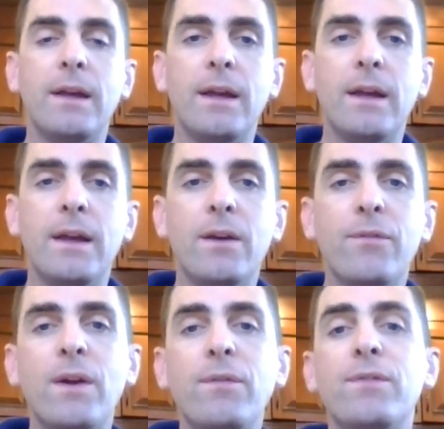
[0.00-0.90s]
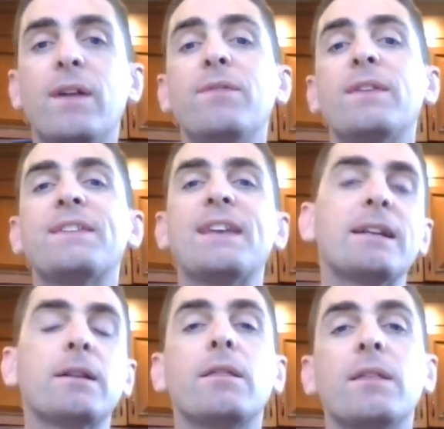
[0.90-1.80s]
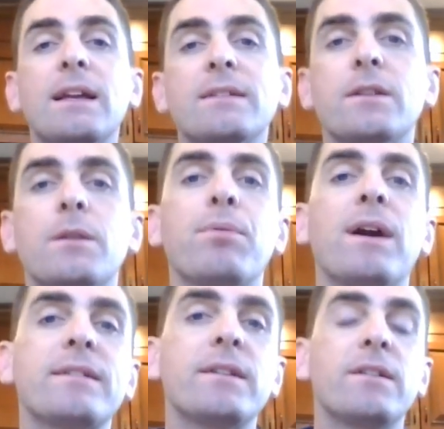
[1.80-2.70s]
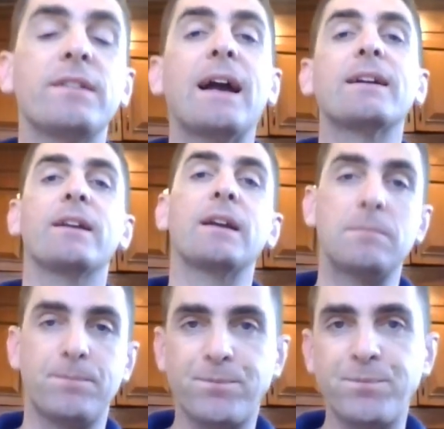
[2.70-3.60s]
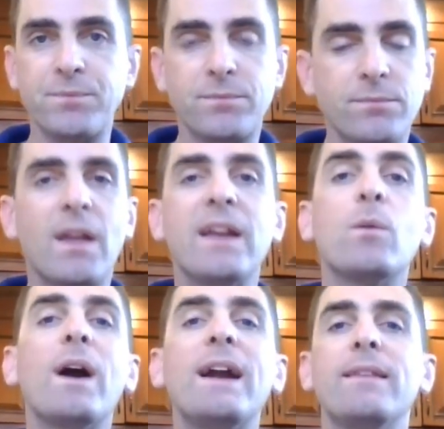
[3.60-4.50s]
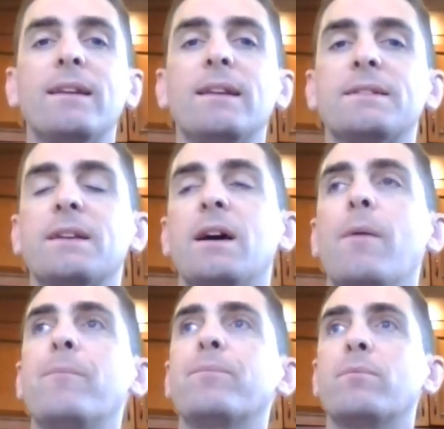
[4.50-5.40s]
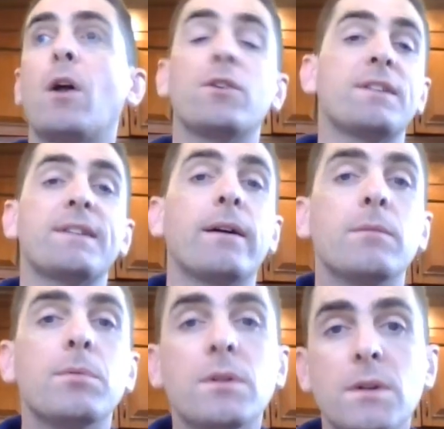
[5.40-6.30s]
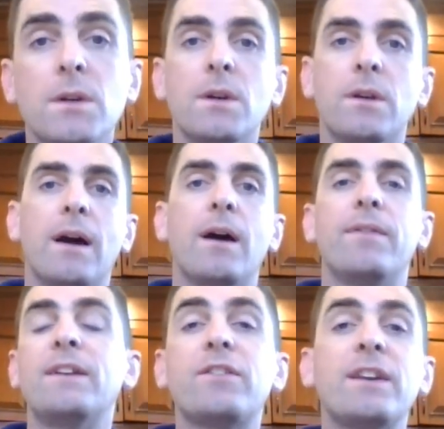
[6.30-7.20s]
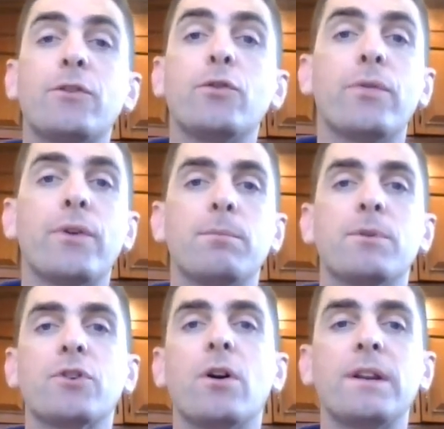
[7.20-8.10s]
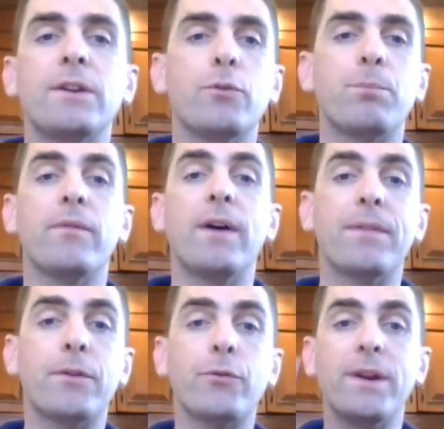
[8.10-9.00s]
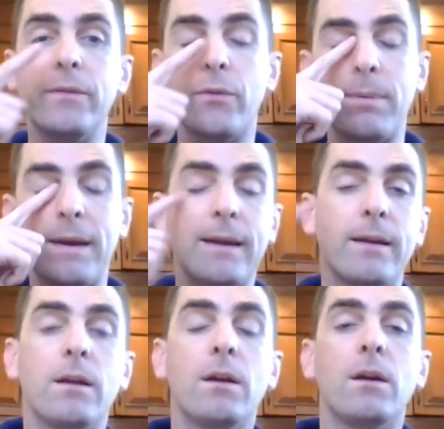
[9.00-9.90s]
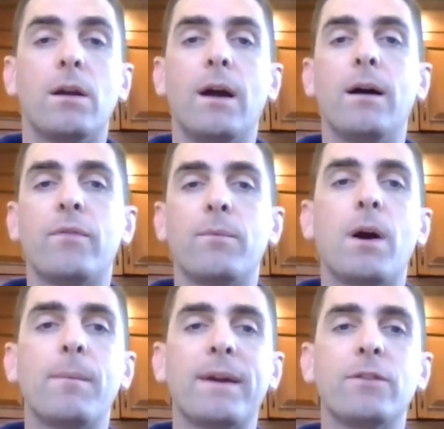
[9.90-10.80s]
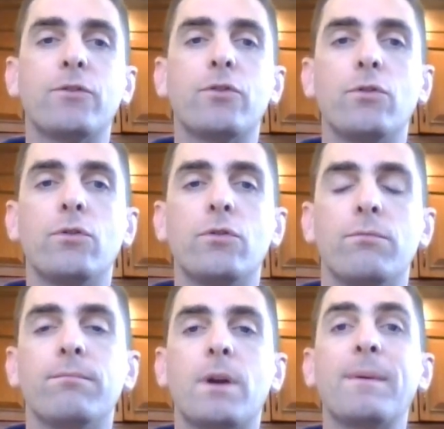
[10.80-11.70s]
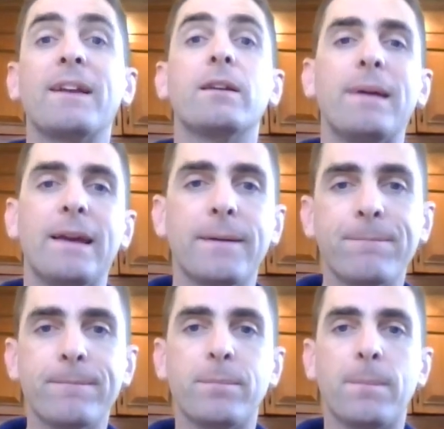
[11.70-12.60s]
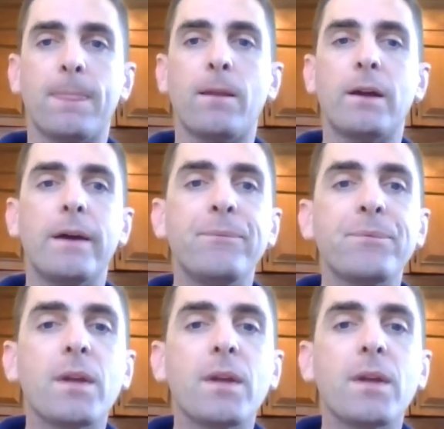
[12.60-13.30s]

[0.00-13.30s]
the Senate thinks that the president is acting in a way that is undesirable, they just need a 2/3 majority to prevent the treaty from being from coming into being. Okay.